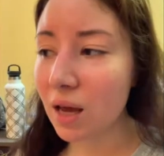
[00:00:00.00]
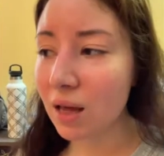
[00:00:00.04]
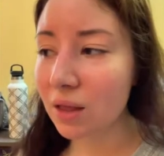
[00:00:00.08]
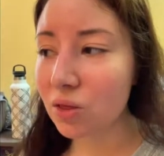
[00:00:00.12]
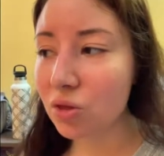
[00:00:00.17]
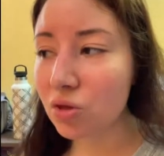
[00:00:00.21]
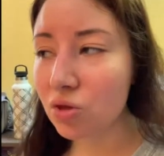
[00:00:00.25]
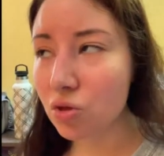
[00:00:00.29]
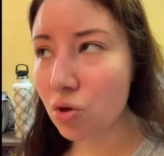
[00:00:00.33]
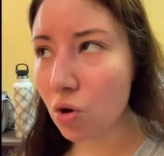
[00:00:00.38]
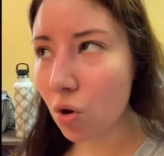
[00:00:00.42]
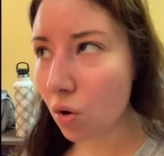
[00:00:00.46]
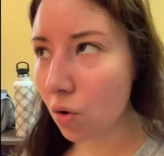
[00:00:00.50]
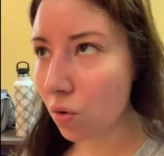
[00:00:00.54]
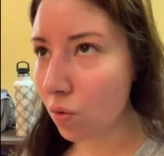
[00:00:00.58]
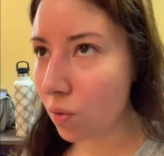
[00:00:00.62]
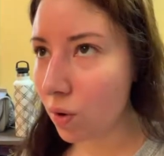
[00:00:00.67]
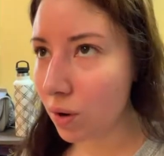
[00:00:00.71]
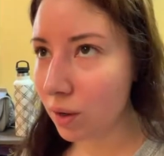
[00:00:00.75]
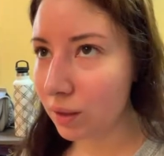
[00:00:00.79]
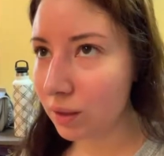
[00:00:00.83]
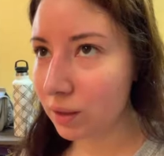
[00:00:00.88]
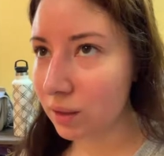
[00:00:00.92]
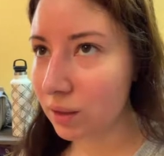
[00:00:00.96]
No
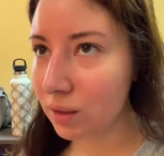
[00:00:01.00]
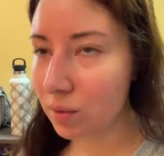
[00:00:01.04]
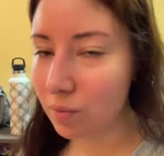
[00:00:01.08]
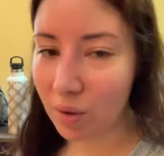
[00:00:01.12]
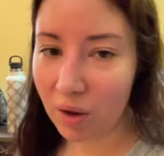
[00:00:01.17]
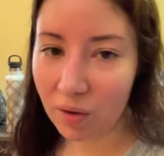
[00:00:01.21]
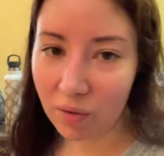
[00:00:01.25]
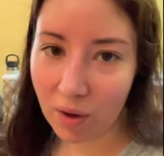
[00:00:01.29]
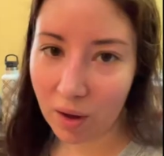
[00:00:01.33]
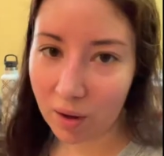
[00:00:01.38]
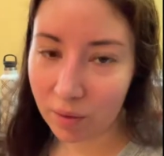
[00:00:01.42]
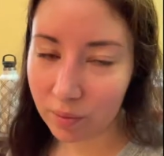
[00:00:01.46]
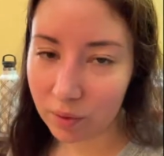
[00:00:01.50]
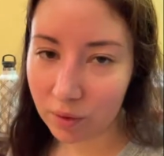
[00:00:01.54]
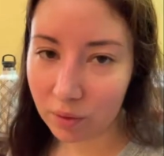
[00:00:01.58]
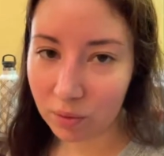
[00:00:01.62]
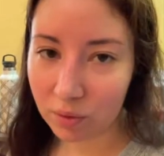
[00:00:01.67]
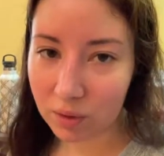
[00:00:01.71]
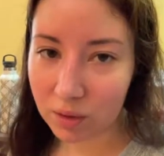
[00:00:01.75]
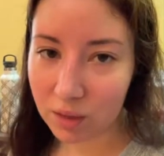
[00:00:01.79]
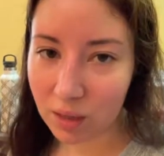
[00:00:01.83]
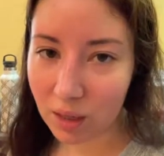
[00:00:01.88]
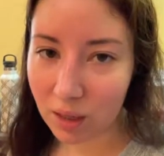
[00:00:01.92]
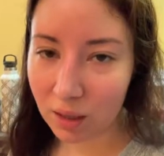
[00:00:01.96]
one in my family
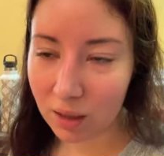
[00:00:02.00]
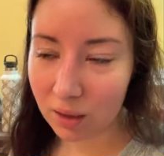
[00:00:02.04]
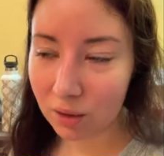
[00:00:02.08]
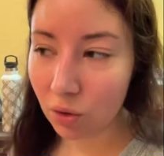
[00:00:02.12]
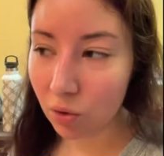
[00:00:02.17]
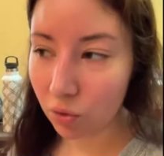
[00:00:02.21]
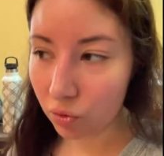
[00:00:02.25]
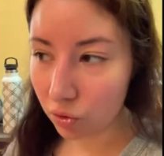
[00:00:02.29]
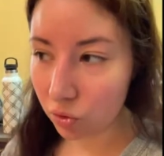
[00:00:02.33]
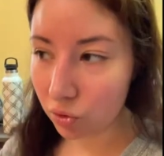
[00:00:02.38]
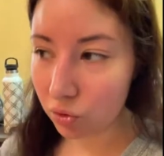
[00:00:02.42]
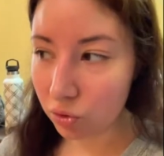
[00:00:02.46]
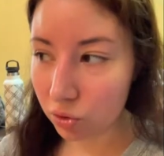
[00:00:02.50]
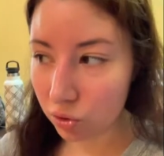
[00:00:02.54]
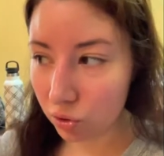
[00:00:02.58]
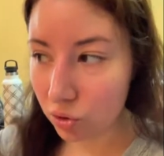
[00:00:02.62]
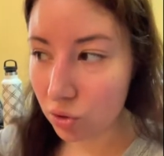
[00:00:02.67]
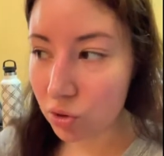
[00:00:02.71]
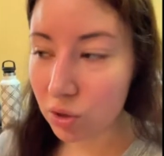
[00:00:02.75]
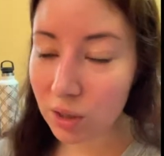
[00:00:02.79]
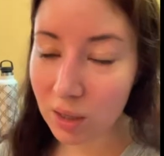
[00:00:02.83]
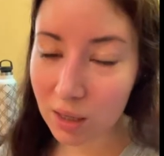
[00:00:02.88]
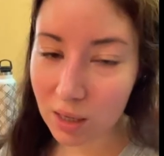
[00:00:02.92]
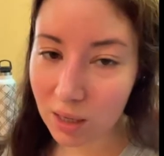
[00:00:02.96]
was like, no,
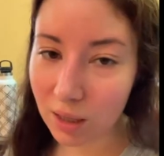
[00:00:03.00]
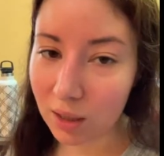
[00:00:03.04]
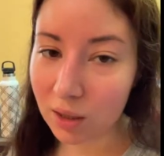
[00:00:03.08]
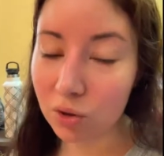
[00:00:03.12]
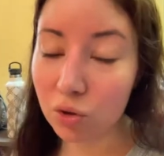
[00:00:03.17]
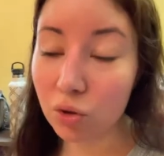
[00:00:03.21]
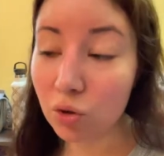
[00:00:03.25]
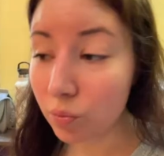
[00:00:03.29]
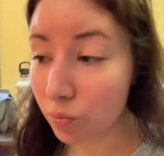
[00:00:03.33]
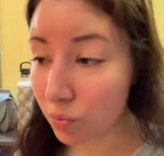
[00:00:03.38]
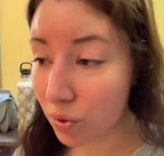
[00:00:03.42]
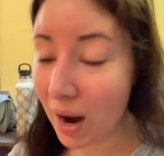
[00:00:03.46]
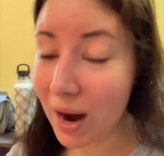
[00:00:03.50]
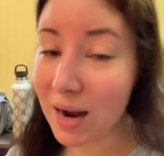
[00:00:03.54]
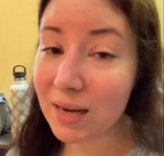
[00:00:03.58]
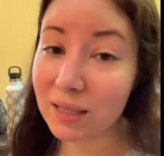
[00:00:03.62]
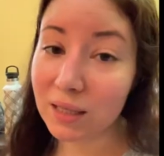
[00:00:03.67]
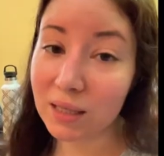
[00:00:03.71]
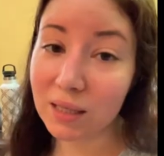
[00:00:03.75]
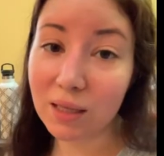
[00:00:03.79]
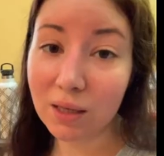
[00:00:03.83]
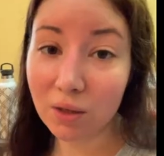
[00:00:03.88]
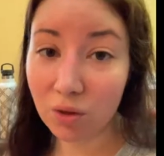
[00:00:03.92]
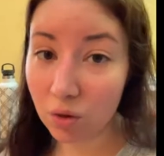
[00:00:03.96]
you're
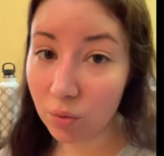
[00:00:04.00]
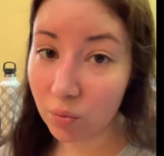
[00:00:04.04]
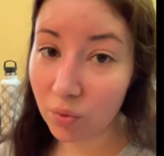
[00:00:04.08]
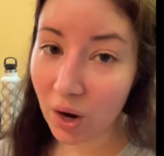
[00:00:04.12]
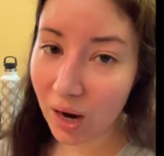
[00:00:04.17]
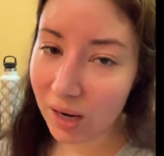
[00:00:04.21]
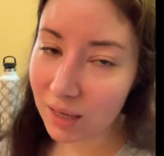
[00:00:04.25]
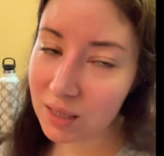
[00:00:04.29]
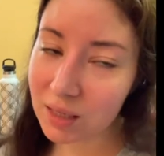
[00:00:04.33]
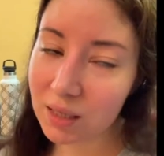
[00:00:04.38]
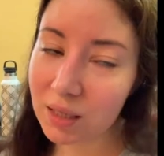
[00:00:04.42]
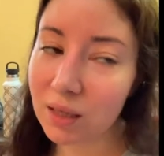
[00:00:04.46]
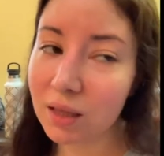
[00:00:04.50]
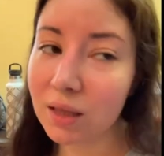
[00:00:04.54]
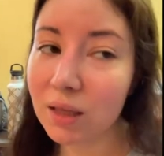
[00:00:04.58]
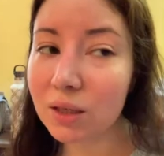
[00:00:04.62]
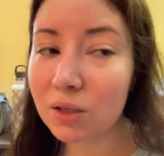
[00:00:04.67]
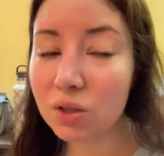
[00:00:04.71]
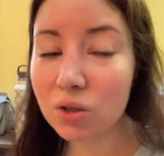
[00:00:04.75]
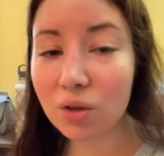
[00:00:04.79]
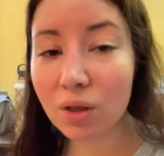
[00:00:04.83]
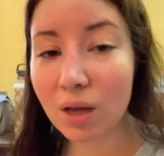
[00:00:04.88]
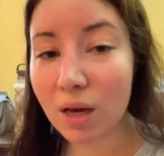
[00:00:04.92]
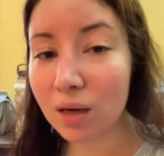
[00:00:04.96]
practicing, you're practicing. They
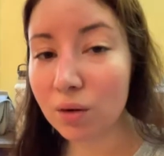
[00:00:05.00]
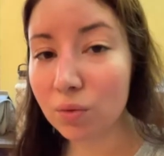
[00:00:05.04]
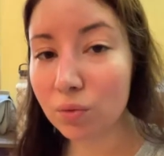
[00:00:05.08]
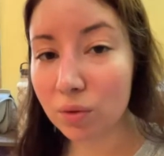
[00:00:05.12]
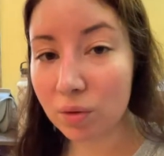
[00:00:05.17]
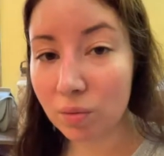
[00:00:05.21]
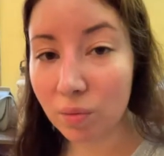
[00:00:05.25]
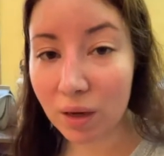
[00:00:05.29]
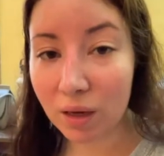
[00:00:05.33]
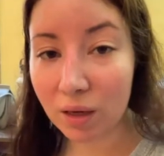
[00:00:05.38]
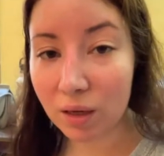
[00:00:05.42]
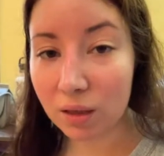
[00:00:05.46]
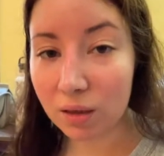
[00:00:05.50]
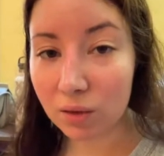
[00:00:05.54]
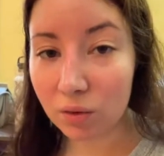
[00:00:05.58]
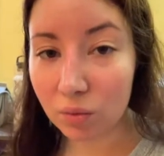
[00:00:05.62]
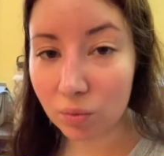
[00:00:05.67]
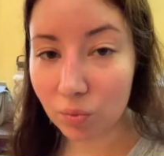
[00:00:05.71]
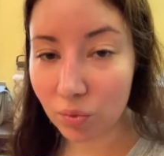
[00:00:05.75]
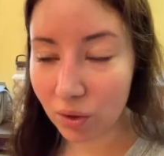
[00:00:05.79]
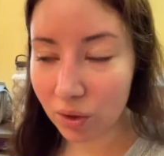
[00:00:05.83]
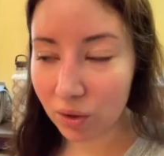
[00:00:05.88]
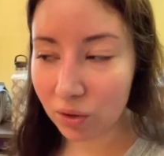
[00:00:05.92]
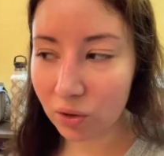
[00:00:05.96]
do that with my little
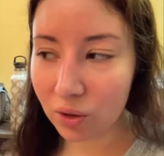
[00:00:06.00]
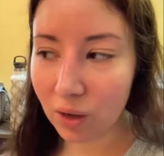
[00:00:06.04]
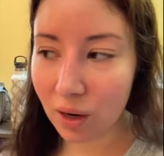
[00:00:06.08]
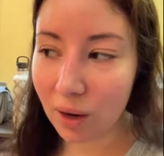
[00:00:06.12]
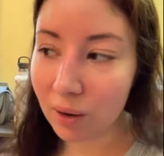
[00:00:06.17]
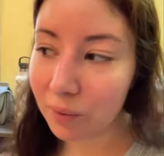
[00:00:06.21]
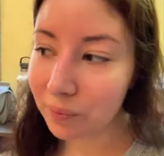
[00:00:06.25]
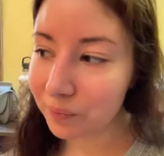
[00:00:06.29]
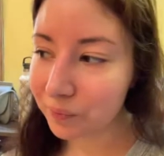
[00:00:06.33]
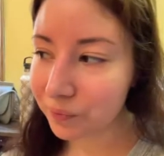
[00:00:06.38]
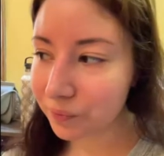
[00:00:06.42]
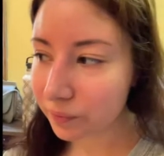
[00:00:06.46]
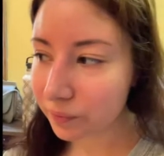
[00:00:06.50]
brother now.